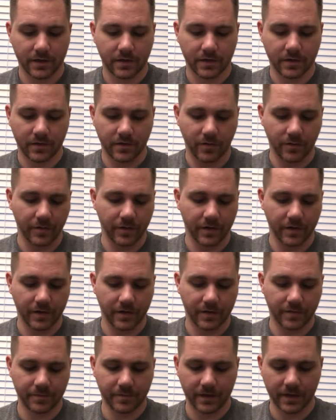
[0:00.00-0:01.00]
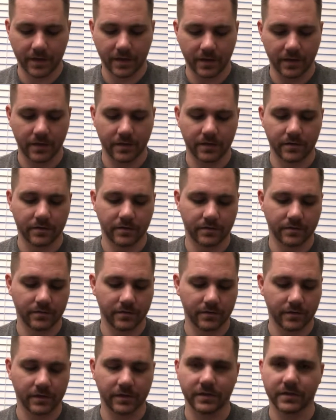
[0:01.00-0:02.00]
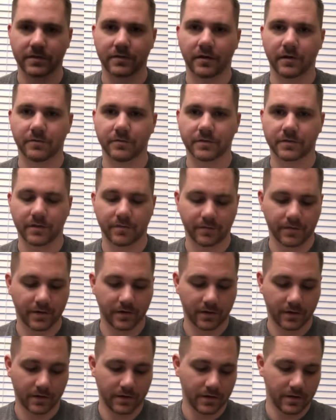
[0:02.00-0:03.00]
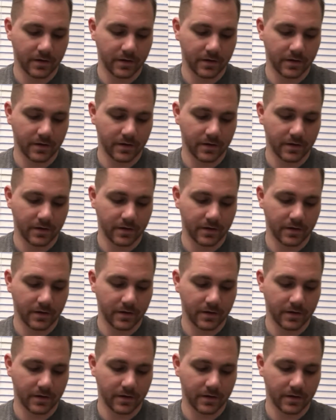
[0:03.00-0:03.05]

open it up and at least start with something.